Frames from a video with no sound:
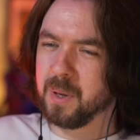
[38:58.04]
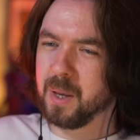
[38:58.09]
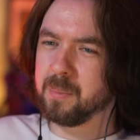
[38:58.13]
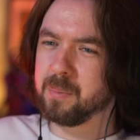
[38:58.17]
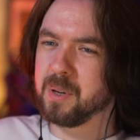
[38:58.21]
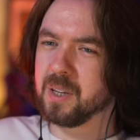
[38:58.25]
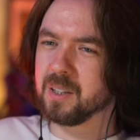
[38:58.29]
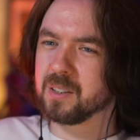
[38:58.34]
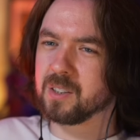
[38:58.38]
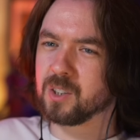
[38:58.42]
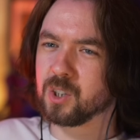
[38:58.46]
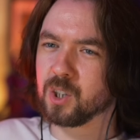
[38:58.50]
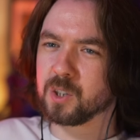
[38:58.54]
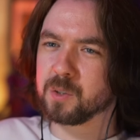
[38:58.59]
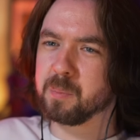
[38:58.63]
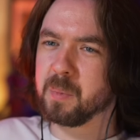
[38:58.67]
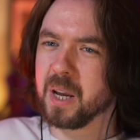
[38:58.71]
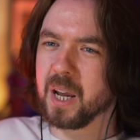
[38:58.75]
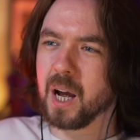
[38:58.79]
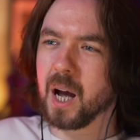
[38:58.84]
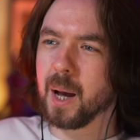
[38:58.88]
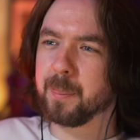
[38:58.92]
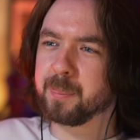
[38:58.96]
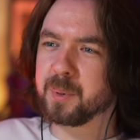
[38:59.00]
Maybe it's just
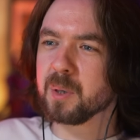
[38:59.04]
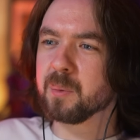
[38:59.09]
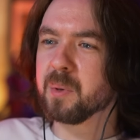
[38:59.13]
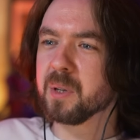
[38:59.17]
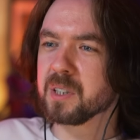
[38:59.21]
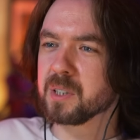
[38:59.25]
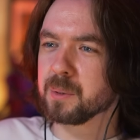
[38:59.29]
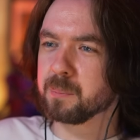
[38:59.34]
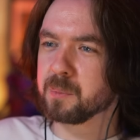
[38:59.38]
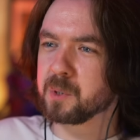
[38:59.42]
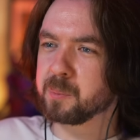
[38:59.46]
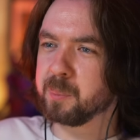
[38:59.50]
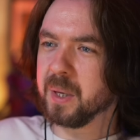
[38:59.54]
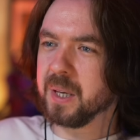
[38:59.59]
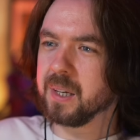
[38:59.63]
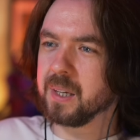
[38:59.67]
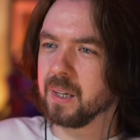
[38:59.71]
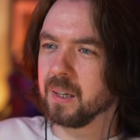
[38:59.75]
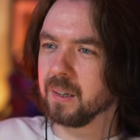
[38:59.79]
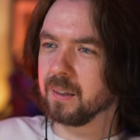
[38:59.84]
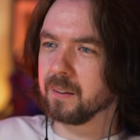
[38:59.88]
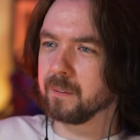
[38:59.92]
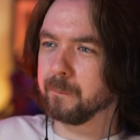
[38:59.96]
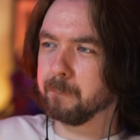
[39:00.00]
my optimism
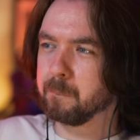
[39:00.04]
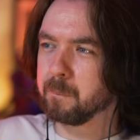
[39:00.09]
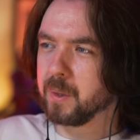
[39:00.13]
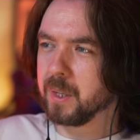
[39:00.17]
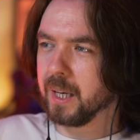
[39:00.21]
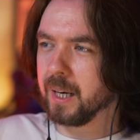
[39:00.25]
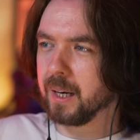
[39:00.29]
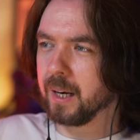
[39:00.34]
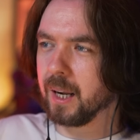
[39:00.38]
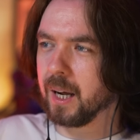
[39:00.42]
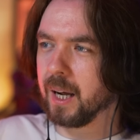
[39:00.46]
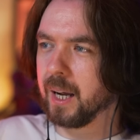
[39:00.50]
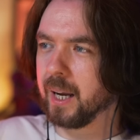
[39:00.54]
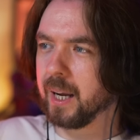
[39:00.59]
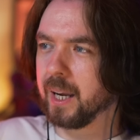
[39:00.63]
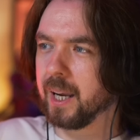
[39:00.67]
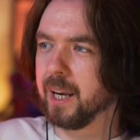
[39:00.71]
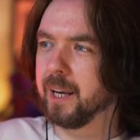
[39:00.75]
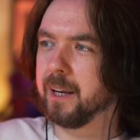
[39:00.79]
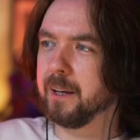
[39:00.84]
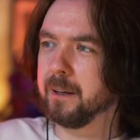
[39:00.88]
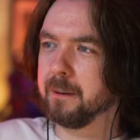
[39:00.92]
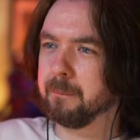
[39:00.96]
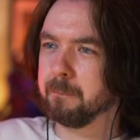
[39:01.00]
speaking, that
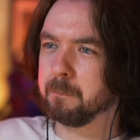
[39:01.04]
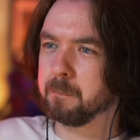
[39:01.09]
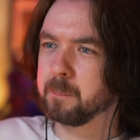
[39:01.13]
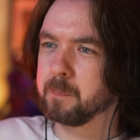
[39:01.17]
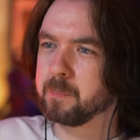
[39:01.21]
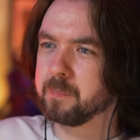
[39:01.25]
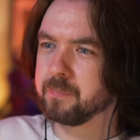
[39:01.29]
I